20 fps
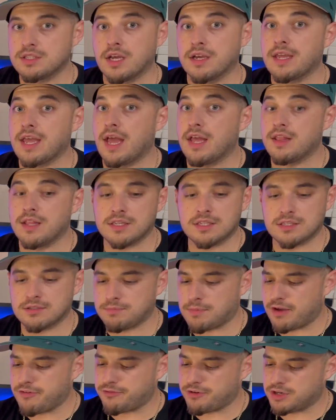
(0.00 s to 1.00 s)
Again, this
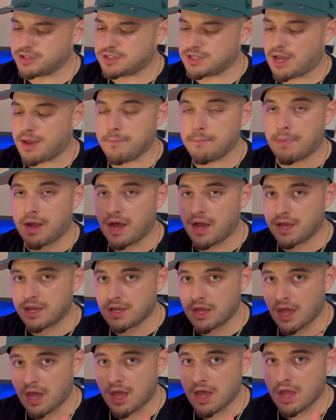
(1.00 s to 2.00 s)
is my first time
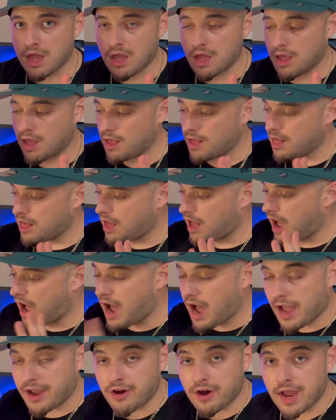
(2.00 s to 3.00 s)
buying a
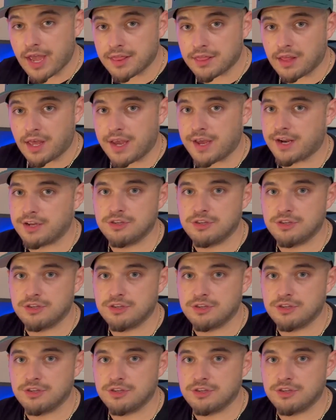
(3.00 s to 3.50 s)
higher end light.